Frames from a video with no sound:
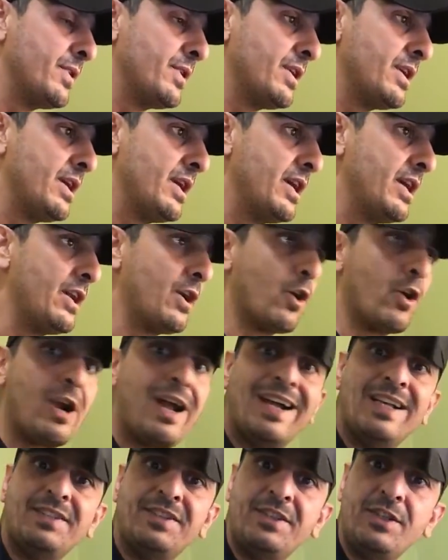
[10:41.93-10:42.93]
And our
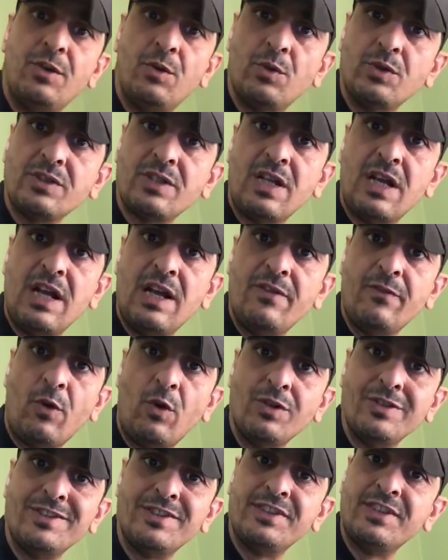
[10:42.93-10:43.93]
ICO is live
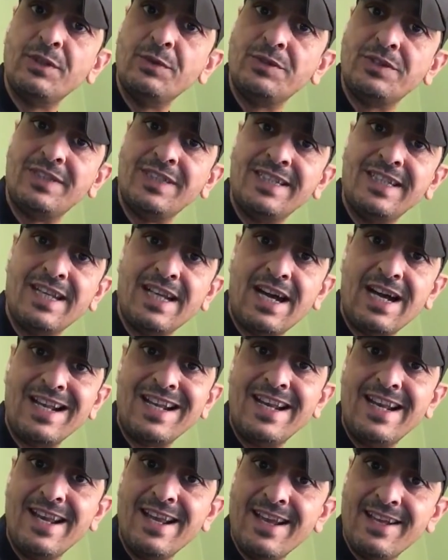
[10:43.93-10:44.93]
on
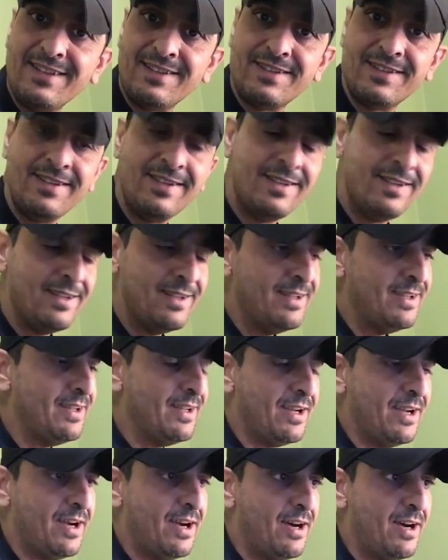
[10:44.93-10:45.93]
Zosting.net.
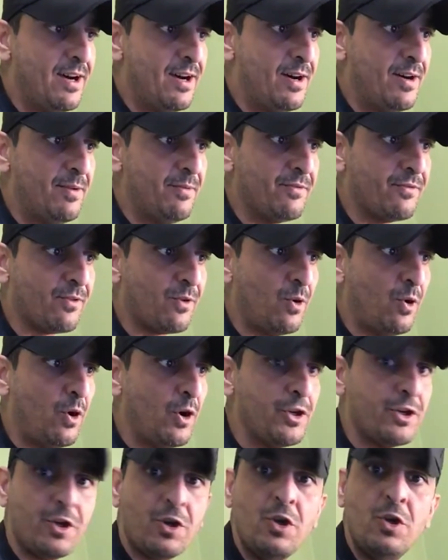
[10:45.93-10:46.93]
For
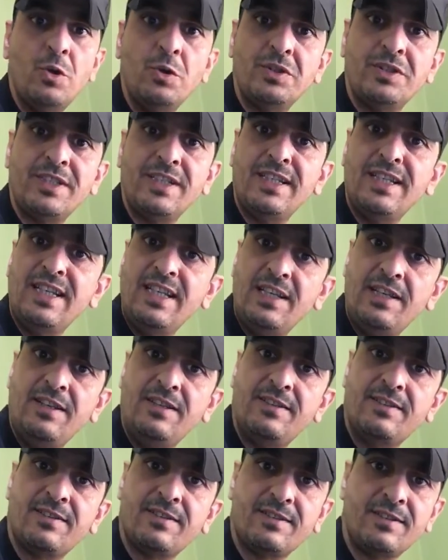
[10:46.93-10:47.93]
all your hosting
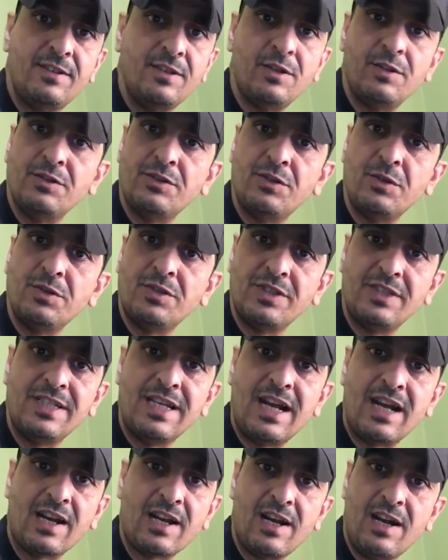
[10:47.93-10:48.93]
needs,
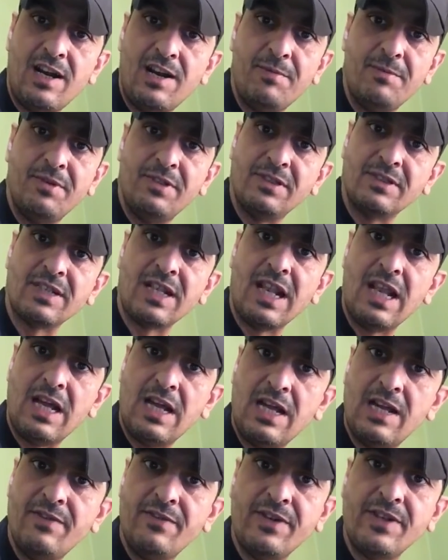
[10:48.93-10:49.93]
Zosting.com is
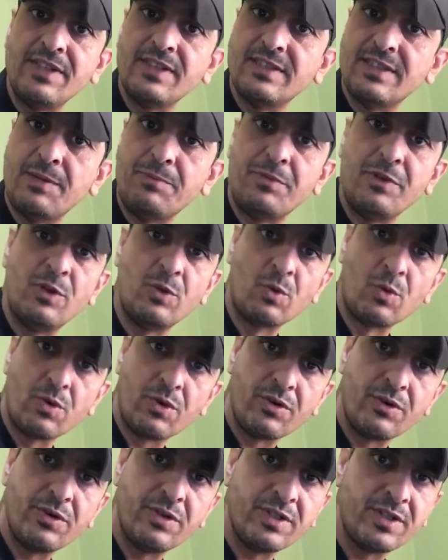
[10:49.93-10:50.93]
live and accepting
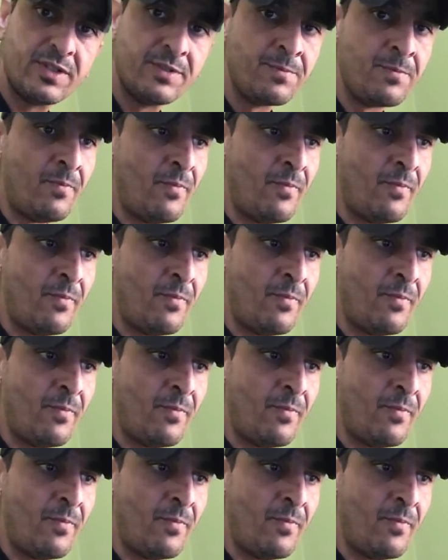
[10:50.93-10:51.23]
orders.